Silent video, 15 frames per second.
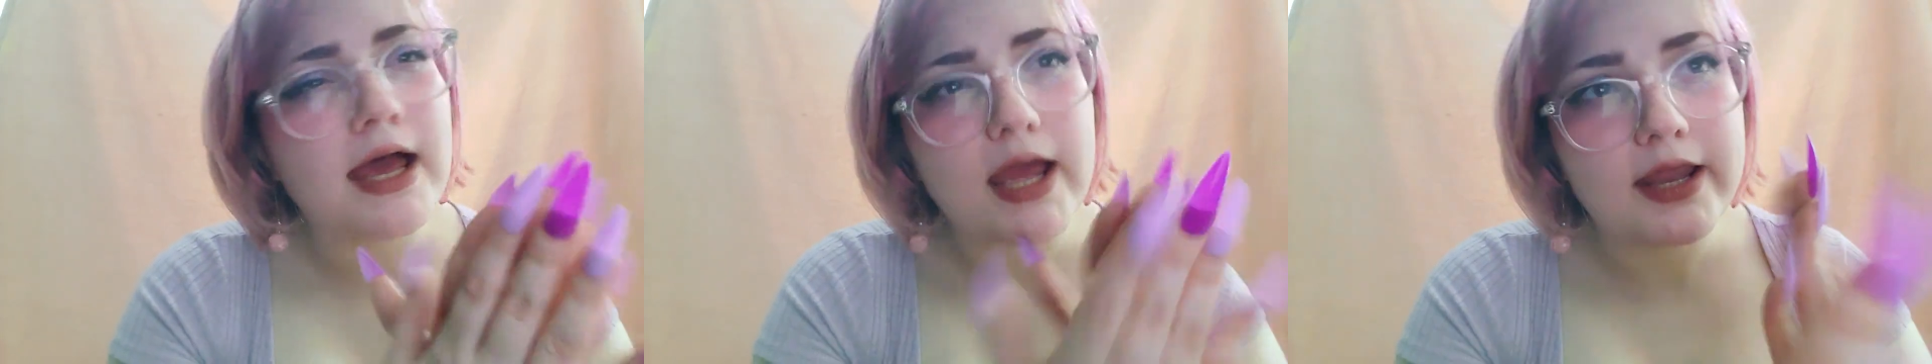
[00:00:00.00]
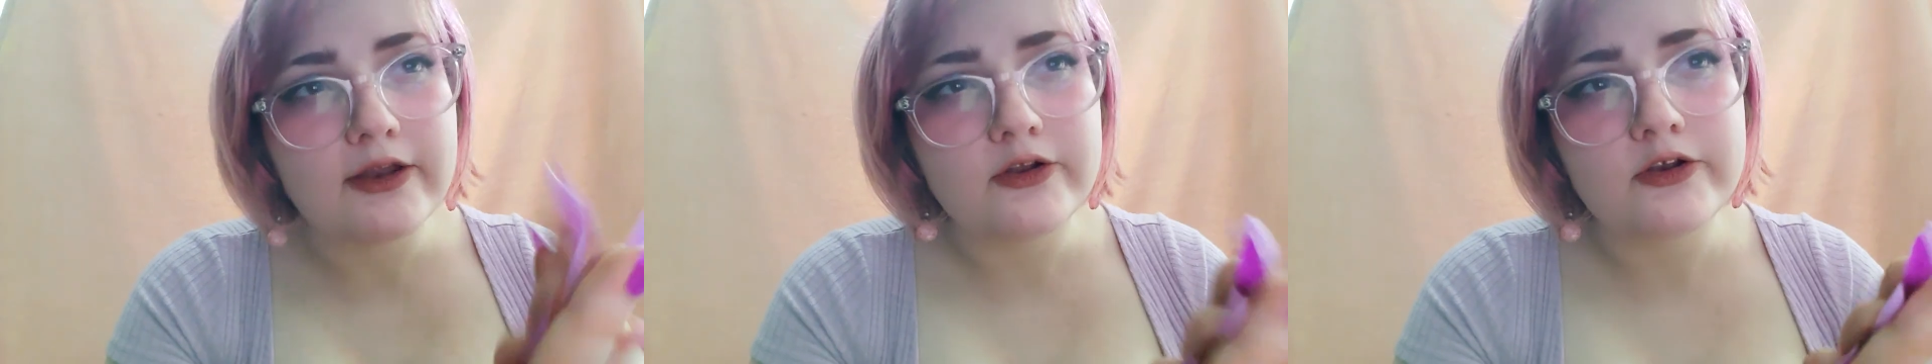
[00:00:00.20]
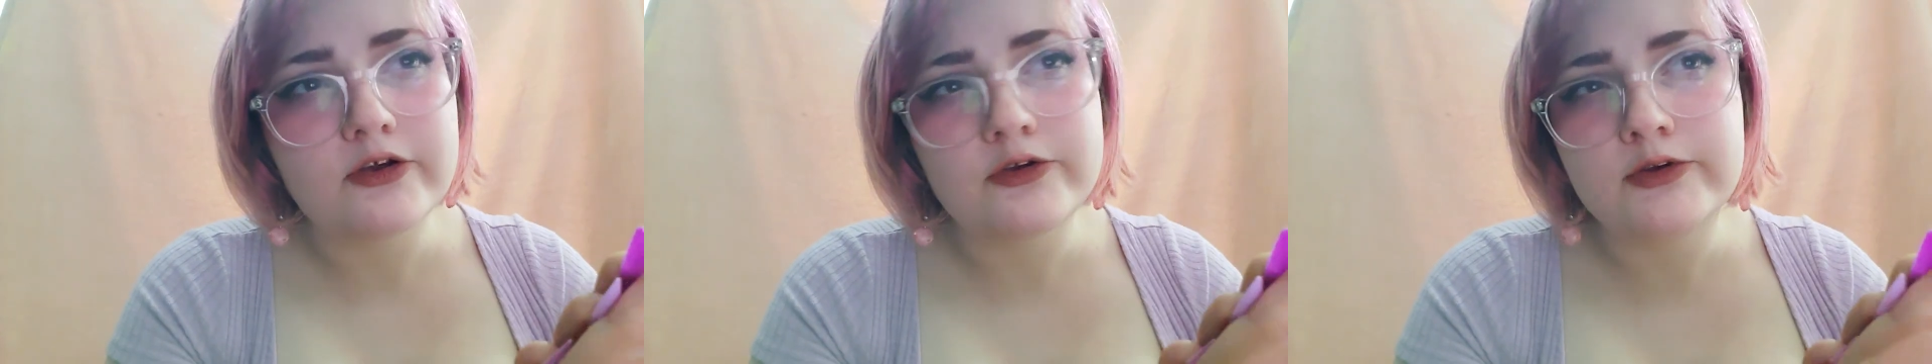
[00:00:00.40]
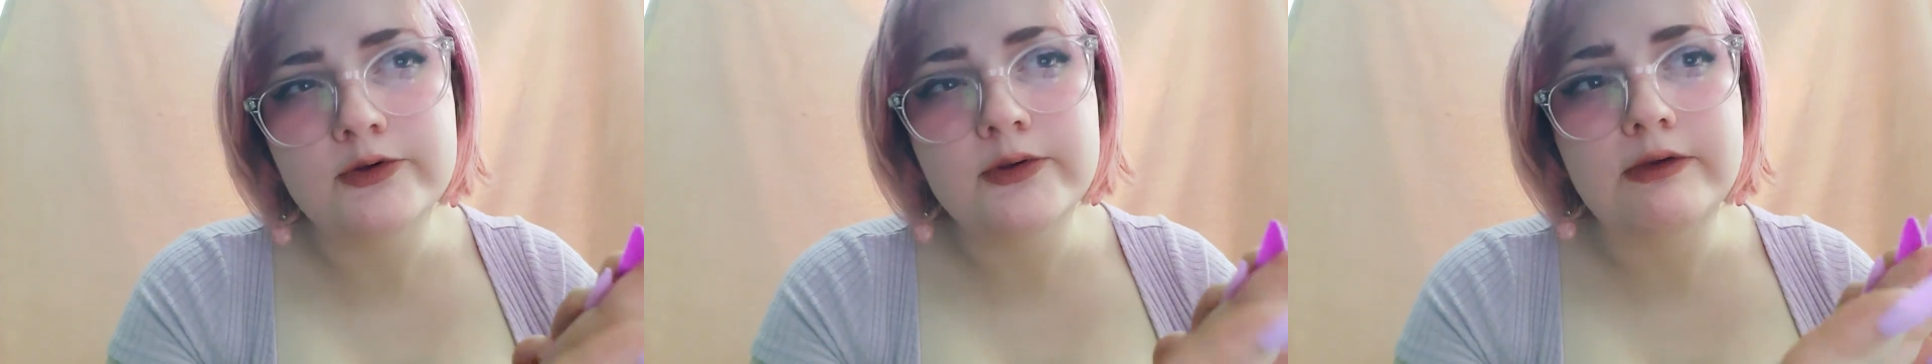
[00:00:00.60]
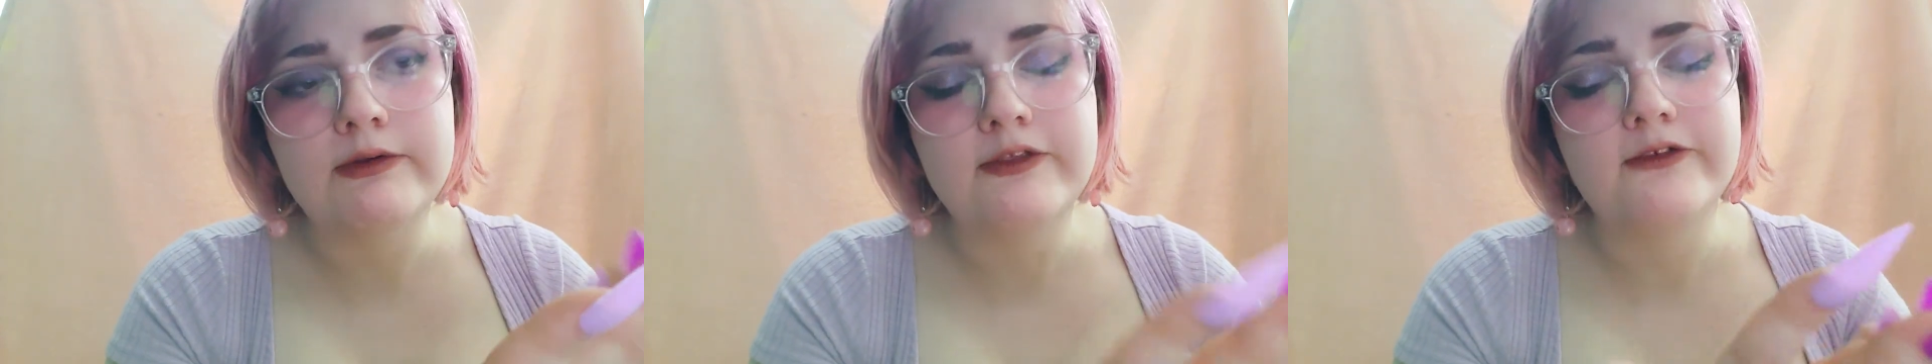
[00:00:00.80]
I don't know who
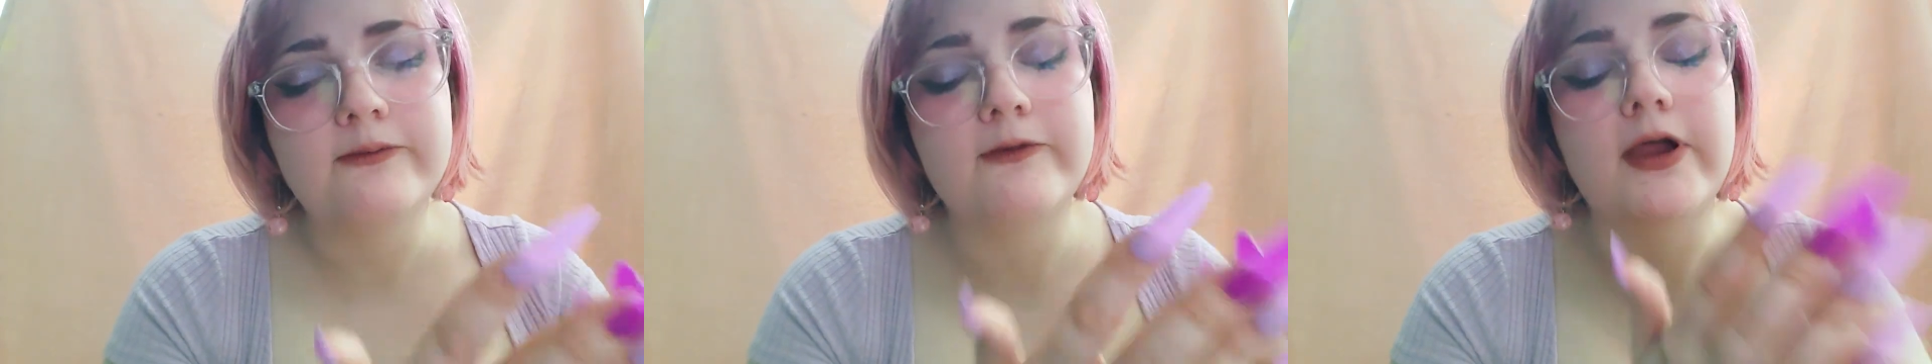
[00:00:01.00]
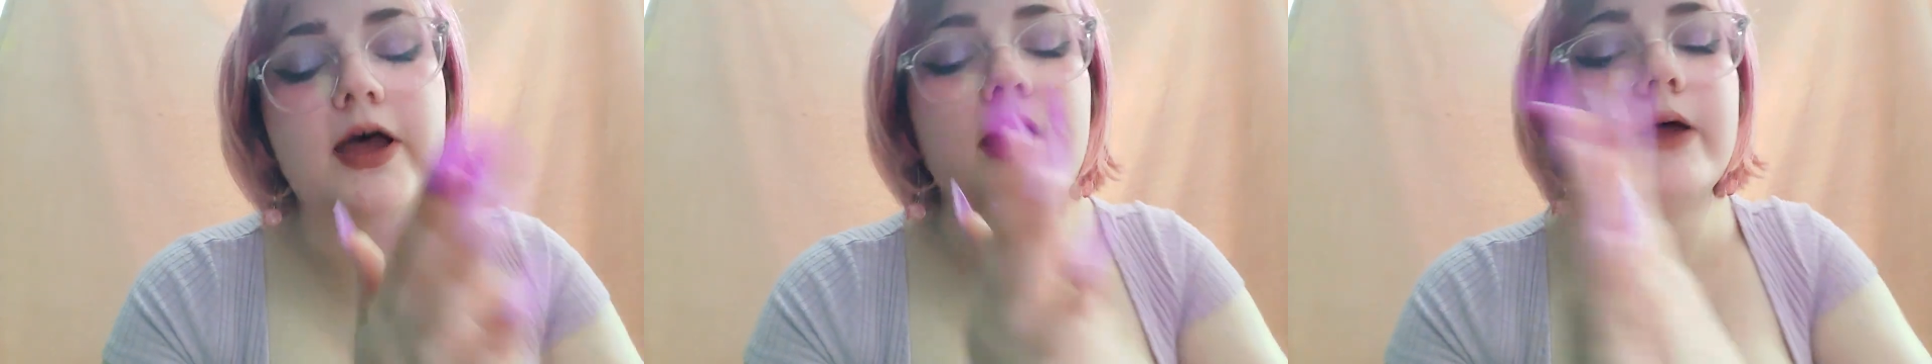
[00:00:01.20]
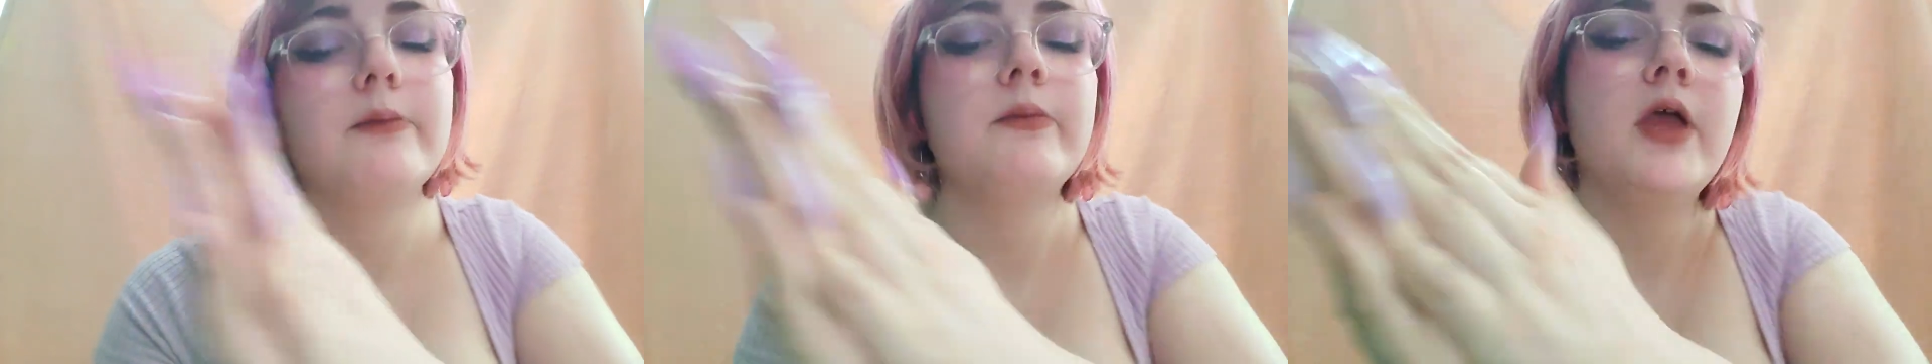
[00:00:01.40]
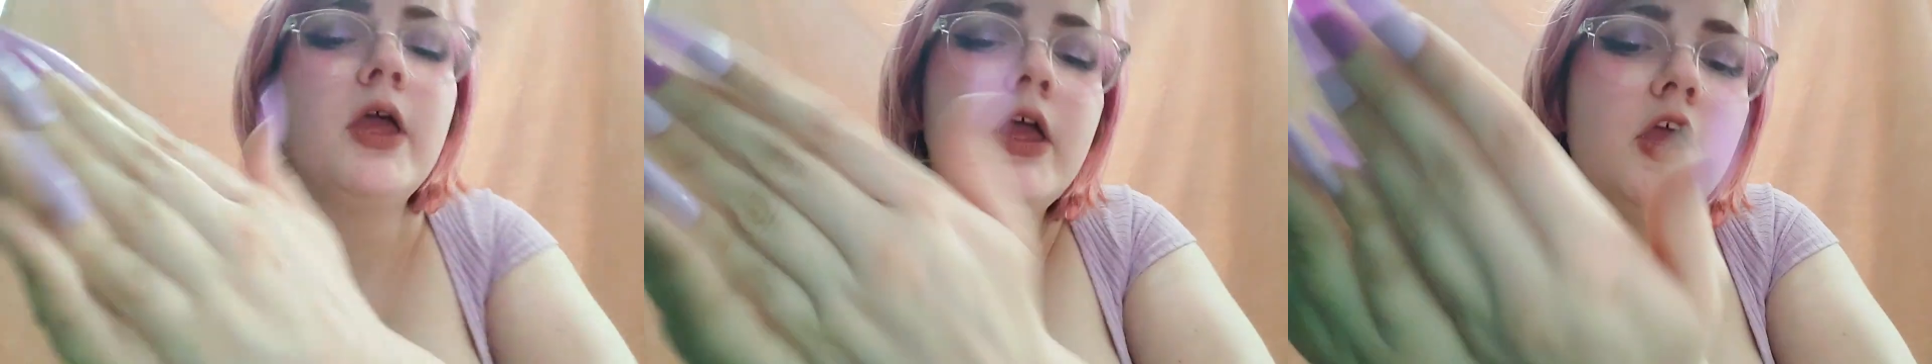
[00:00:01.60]
it was from,